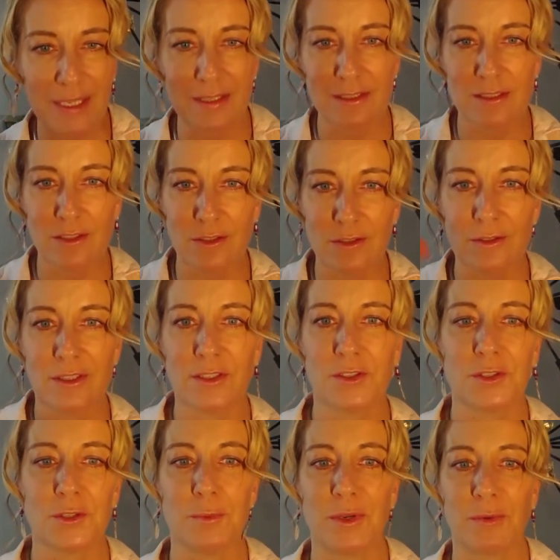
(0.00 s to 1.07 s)
into the
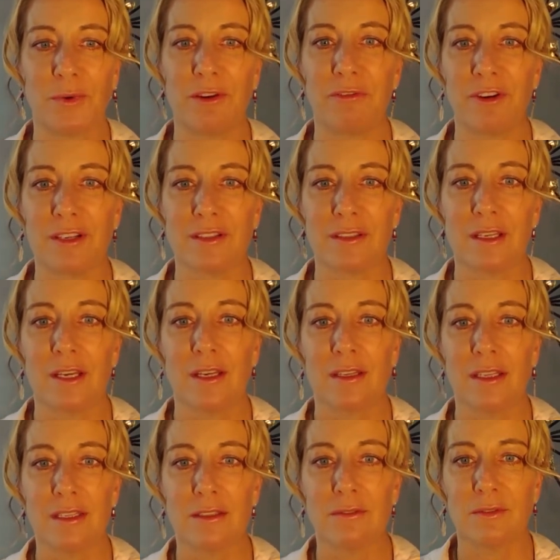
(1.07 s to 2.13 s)
Schumann reference,
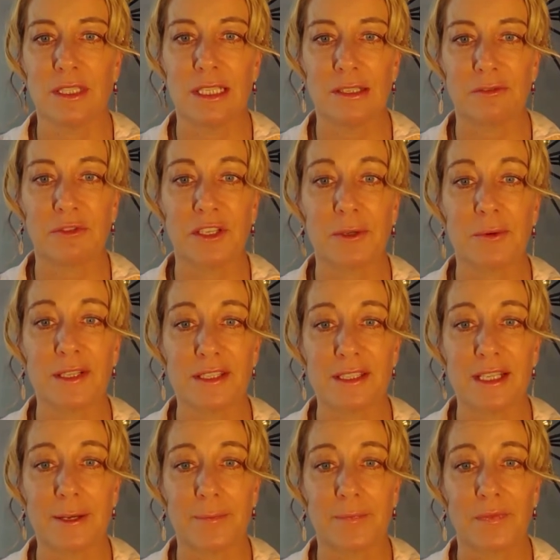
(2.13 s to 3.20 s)
the
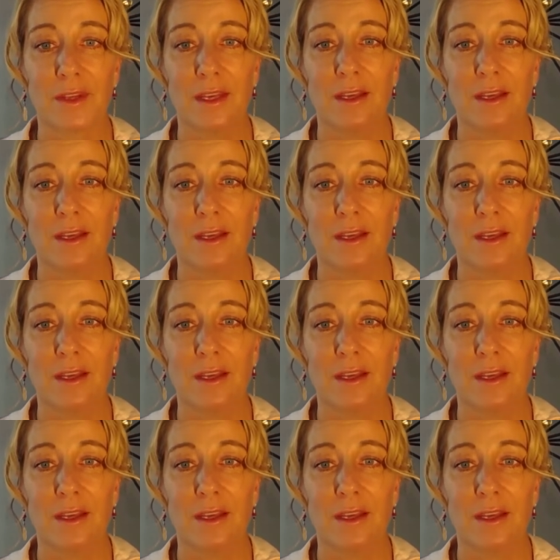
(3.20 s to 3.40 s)
frequency.